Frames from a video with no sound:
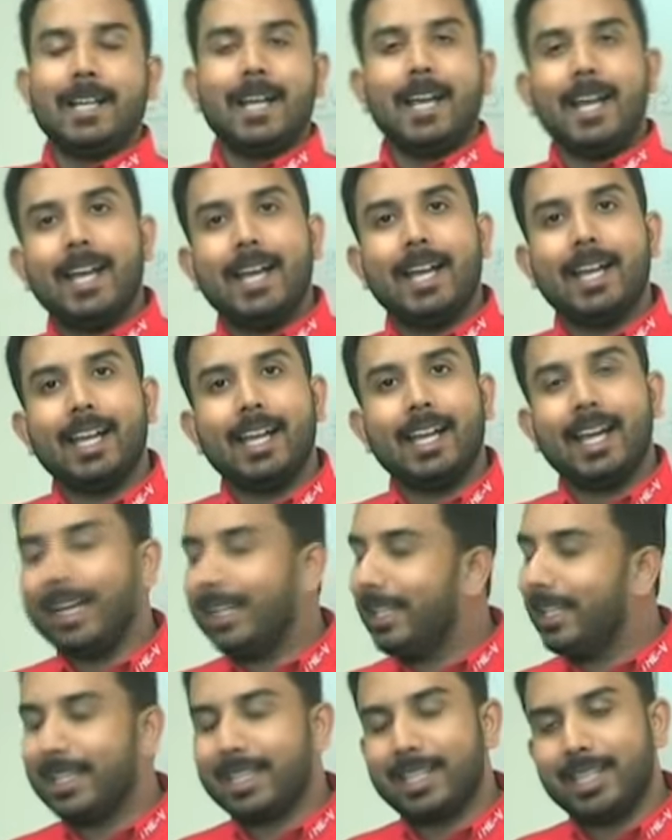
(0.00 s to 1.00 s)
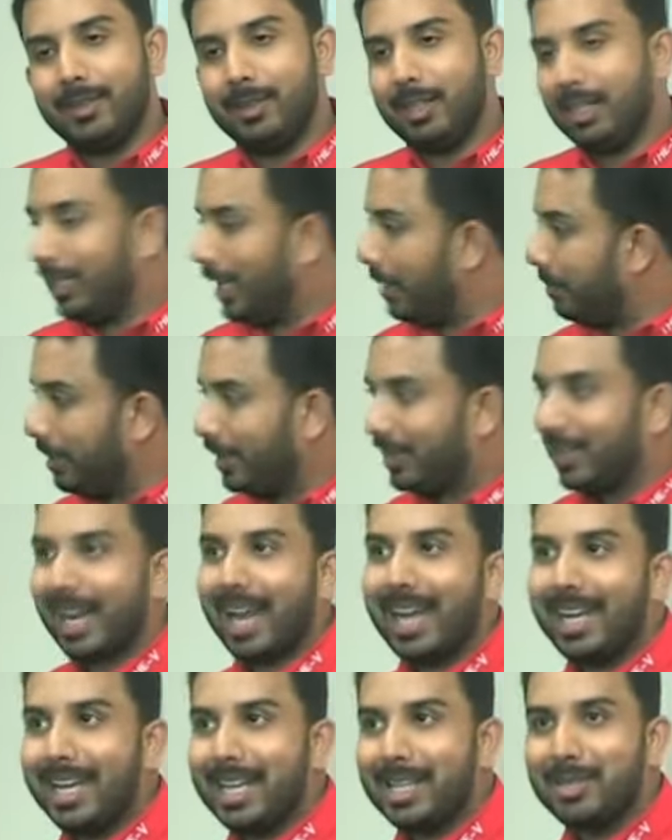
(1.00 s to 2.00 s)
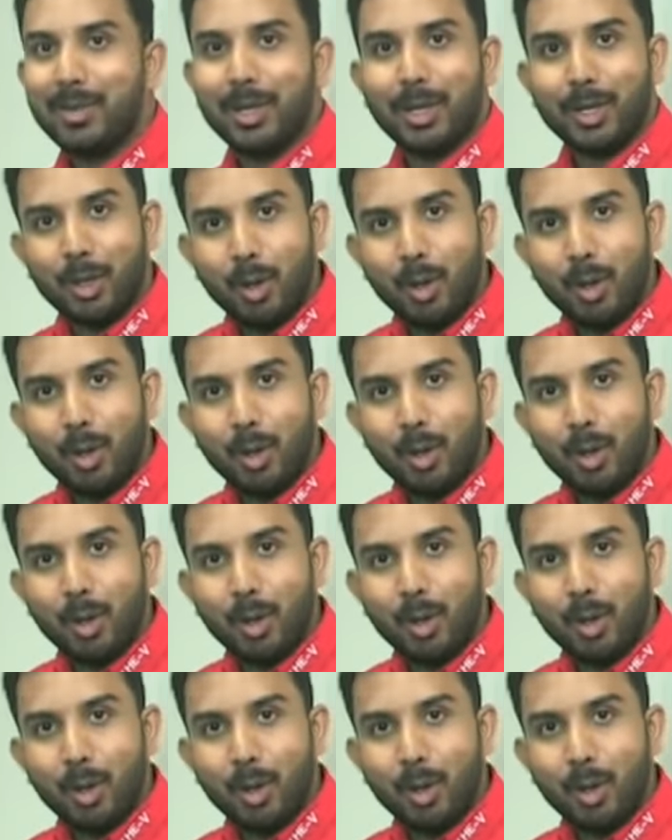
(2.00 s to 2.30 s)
I didn't achieve it, let me try next week.